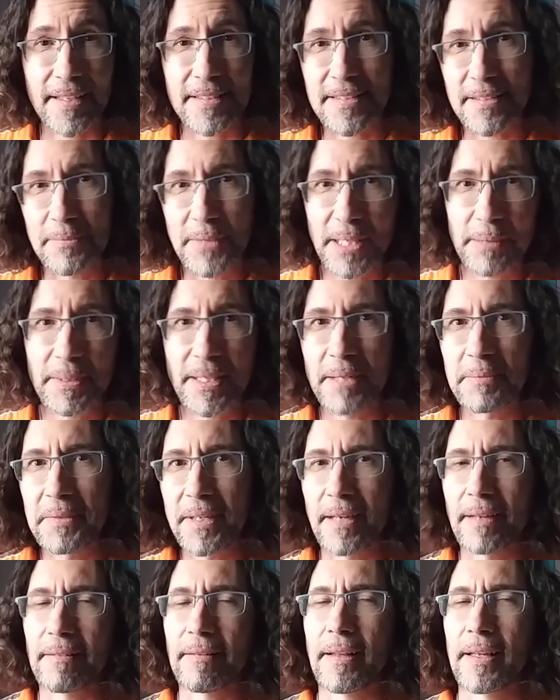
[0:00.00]
So maybe I'm
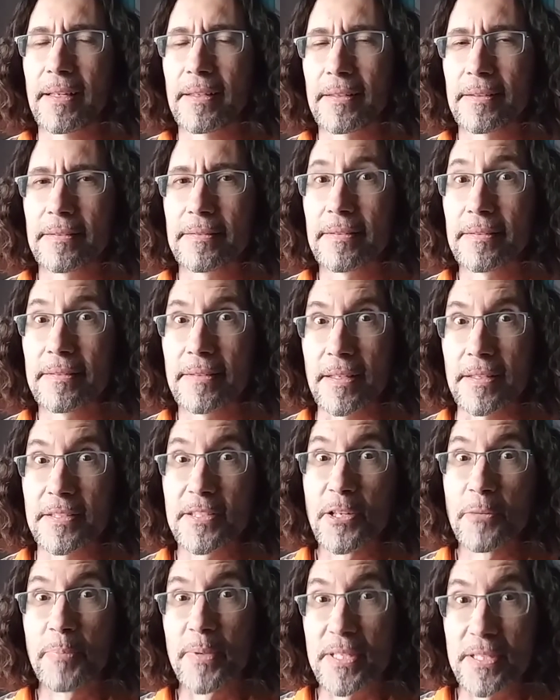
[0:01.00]
not like a
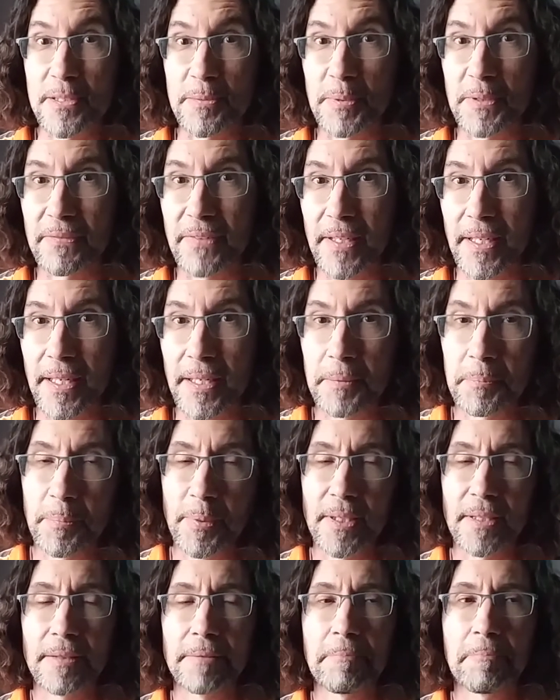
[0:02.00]
super fan,
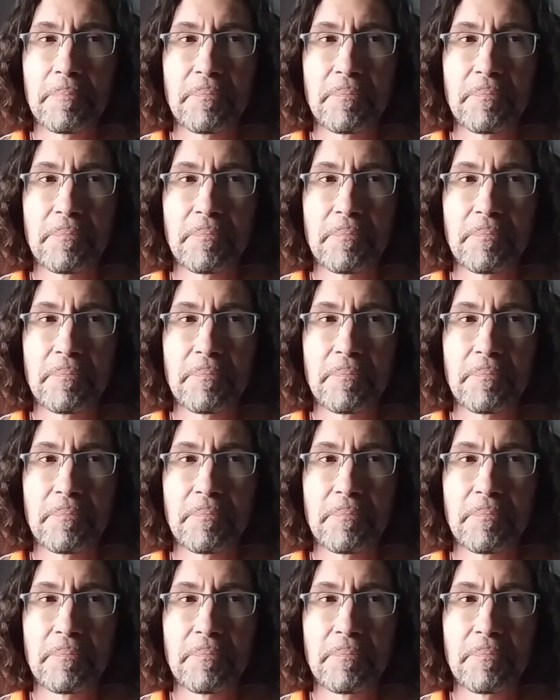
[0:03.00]
but